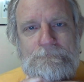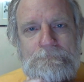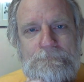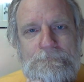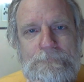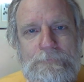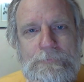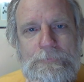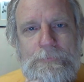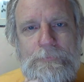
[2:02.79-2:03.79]

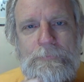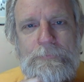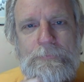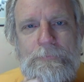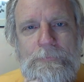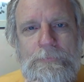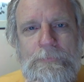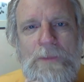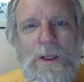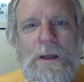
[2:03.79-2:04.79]

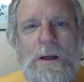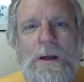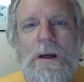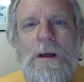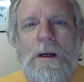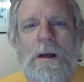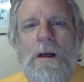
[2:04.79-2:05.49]
(no one is talking)